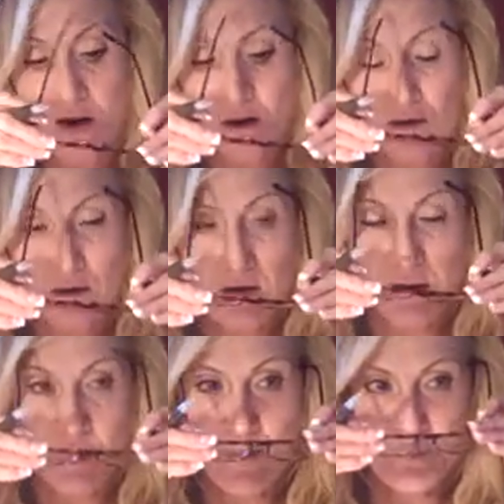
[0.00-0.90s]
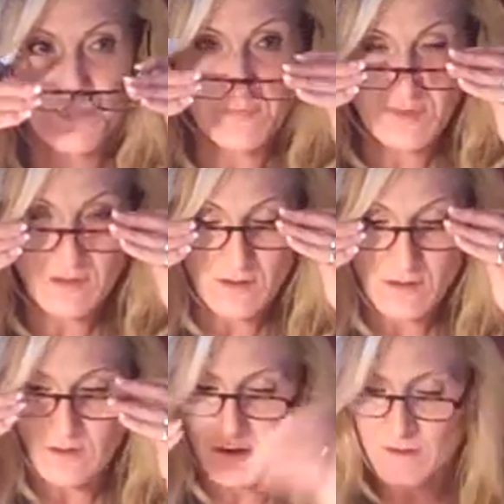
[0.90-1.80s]
are
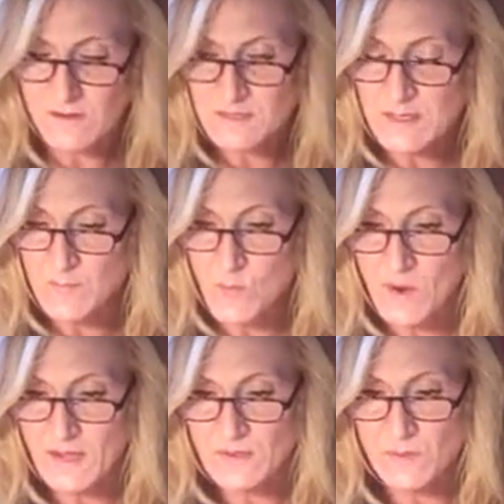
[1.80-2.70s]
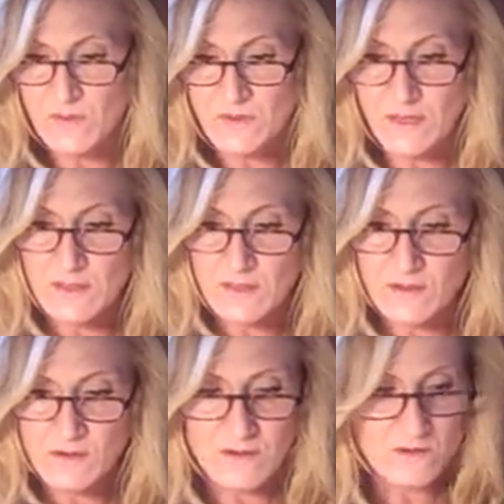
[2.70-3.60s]
some ways when they're in
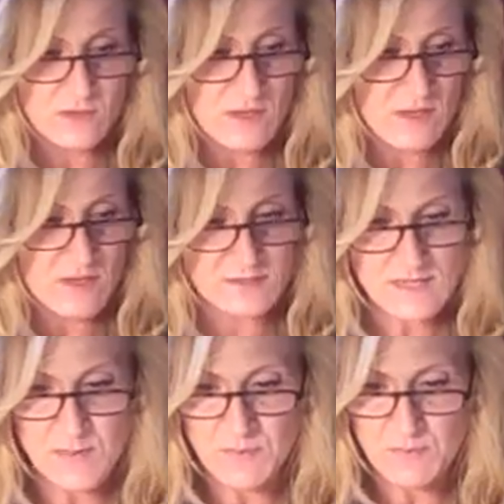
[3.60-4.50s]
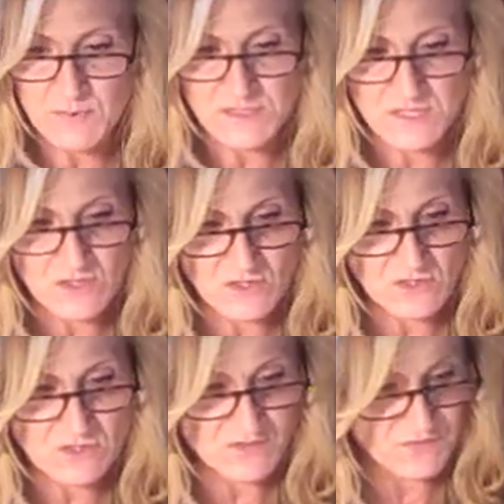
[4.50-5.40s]
there doing an endoscopic
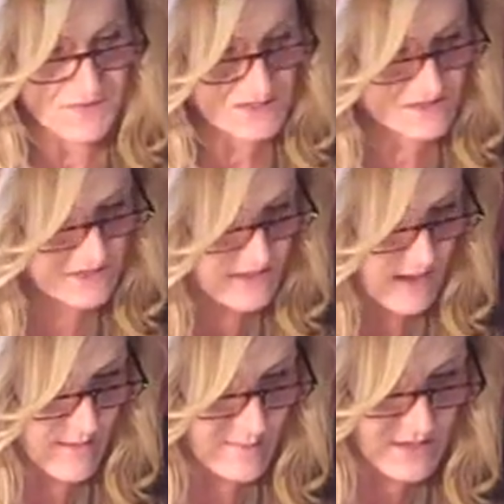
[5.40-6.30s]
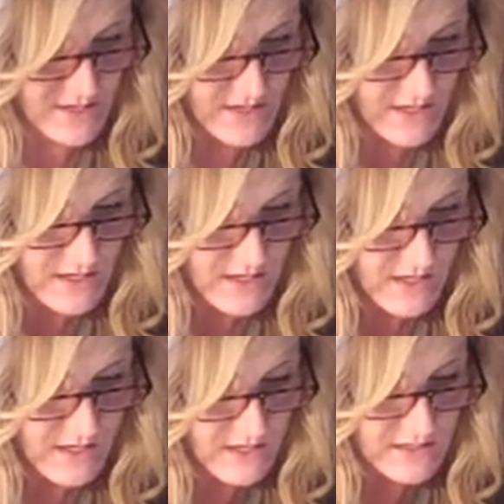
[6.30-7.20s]
procedure to fix them.
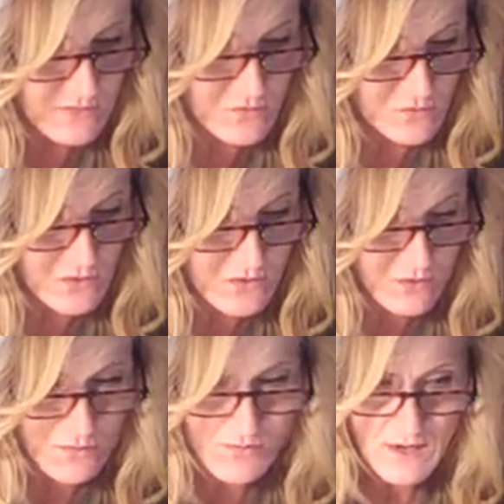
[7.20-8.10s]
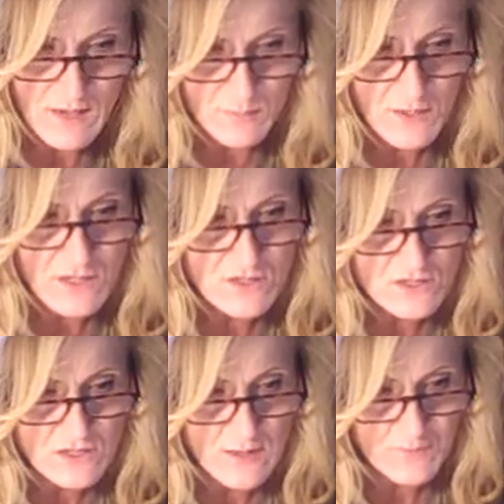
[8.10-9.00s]
And if you look over on
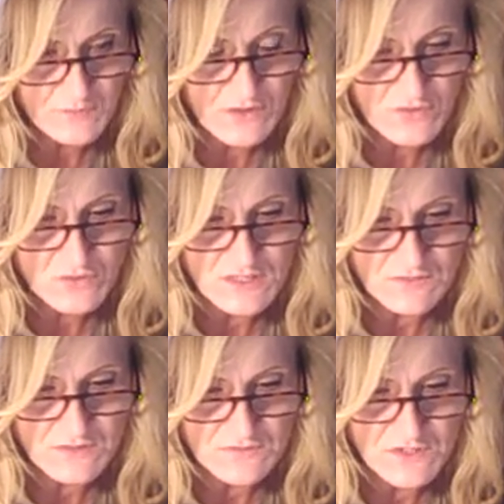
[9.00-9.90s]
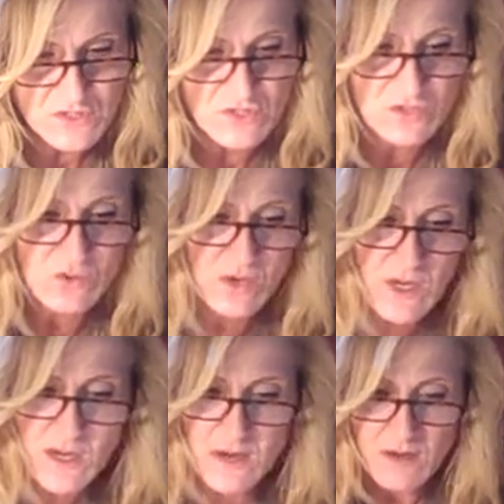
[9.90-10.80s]
page 1352,
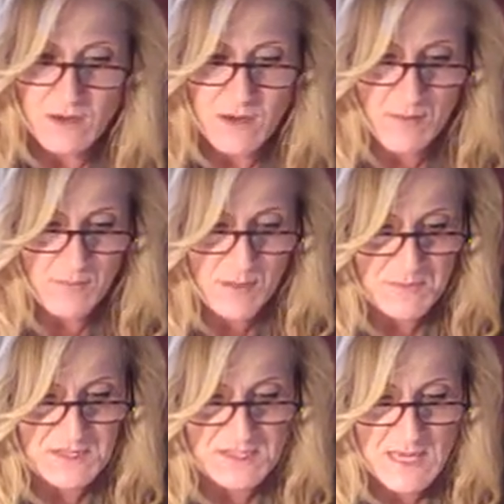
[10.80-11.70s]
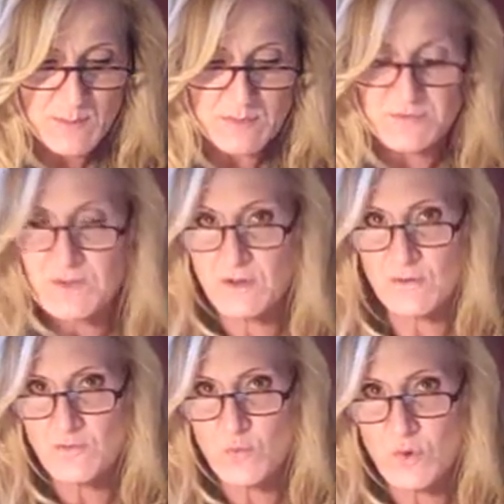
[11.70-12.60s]
up at the top in
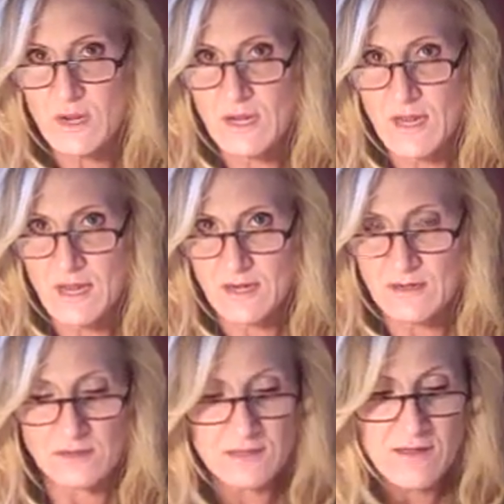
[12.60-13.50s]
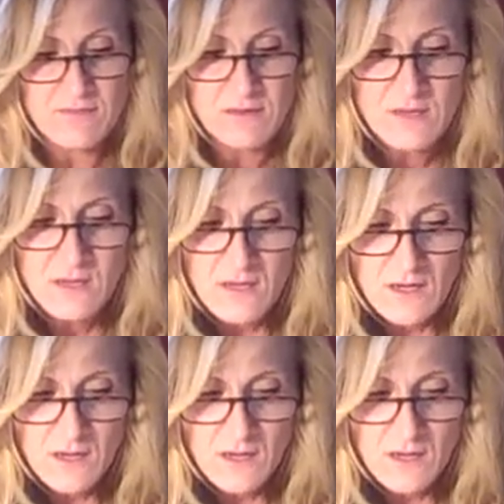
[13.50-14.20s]
figure 4911,